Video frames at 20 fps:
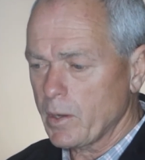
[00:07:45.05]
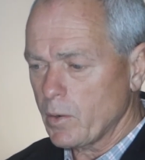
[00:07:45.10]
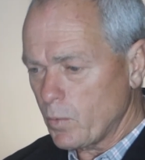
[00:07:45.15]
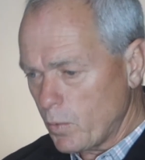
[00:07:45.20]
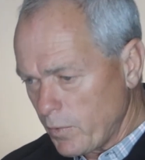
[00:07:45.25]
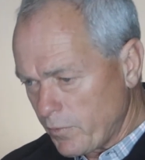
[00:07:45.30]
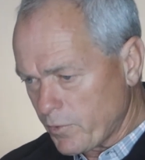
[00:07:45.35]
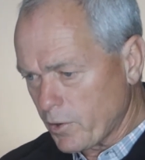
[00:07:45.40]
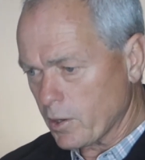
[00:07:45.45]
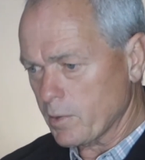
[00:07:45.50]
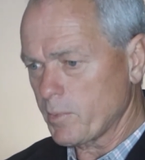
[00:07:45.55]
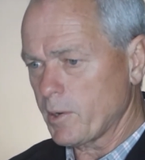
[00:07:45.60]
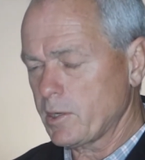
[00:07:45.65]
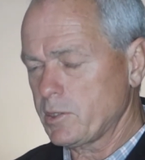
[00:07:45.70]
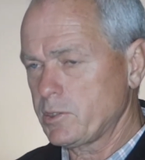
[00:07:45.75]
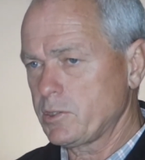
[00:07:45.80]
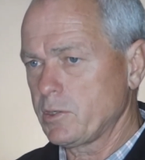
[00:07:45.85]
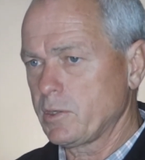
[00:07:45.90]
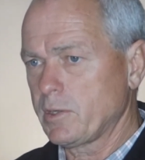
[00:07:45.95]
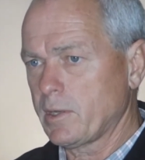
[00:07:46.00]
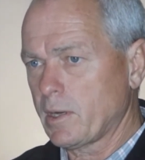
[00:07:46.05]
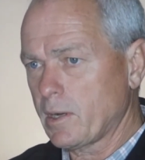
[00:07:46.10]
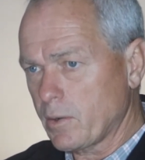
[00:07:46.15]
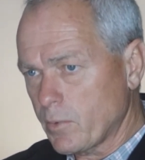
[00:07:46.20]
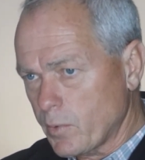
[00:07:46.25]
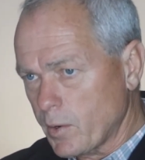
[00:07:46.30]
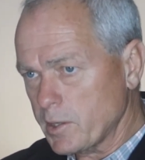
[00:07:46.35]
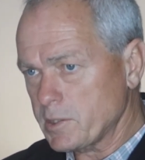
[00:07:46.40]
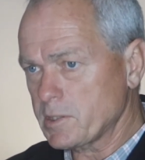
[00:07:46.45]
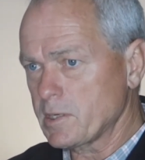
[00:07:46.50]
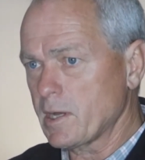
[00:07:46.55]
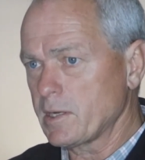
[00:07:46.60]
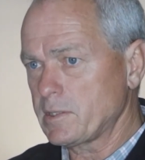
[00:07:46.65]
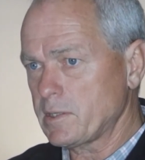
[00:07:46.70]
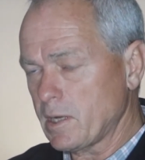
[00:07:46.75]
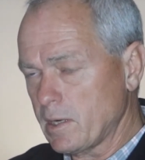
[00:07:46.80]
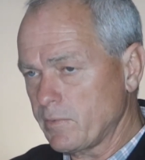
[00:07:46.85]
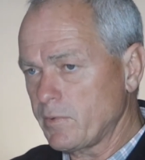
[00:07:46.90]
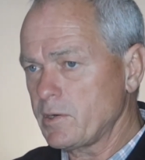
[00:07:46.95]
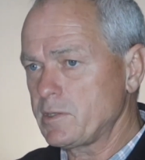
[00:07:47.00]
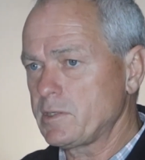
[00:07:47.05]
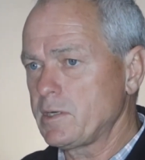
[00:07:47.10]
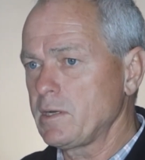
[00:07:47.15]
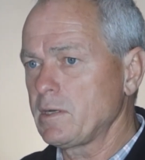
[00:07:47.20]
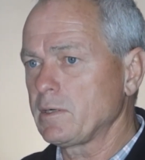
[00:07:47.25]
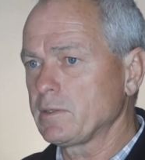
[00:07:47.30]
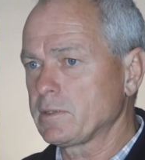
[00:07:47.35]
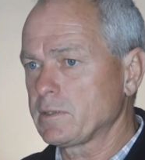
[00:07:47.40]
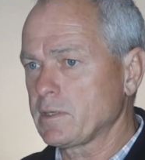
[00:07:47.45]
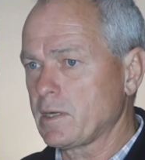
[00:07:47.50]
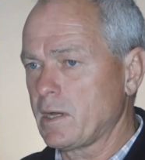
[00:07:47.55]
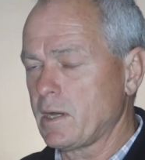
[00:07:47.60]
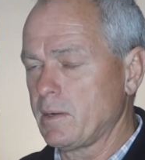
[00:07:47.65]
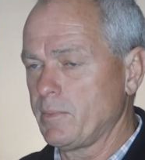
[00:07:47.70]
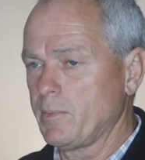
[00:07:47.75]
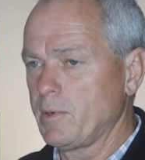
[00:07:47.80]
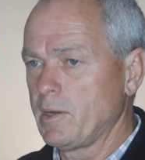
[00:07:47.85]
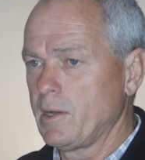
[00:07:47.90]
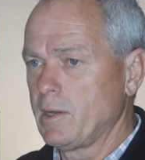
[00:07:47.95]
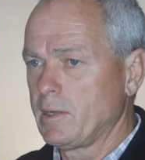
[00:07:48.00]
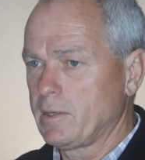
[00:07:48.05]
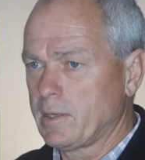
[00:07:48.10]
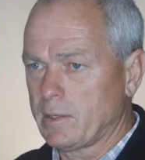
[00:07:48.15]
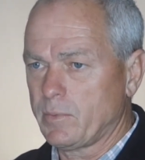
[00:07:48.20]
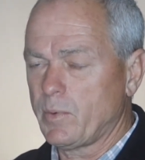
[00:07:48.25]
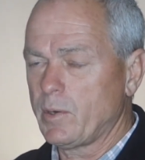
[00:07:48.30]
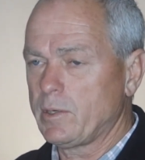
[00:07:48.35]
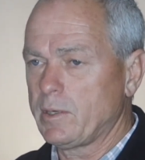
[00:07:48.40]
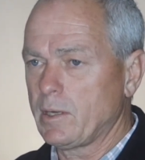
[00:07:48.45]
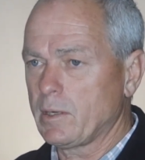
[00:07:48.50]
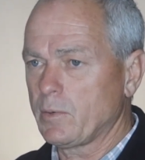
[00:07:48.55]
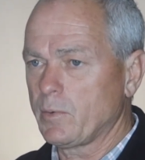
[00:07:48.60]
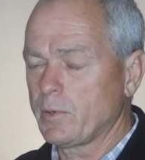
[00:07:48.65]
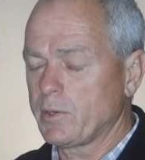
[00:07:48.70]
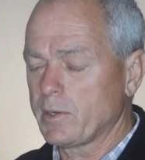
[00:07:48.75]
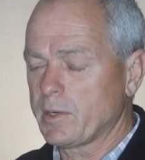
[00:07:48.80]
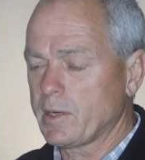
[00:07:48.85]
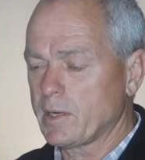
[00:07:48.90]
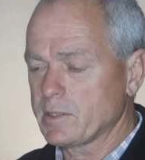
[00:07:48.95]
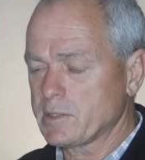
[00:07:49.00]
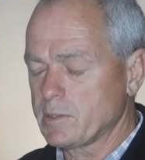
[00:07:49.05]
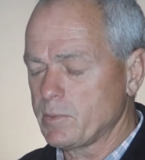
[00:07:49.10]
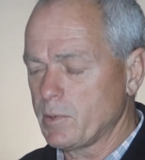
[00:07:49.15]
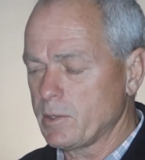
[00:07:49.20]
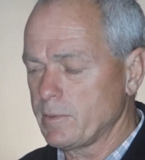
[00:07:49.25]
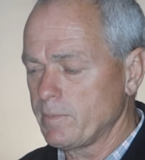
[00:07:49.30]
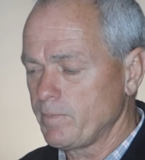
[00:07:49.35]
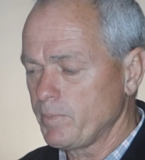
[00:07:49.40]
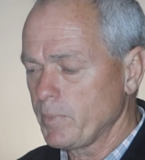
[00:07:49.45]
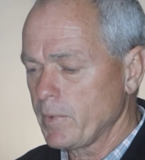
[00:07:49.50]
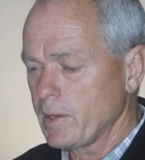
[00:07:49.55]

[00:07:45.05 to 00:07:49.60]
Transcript: We've got to make sure that it resonates every single time that we deal with the customer.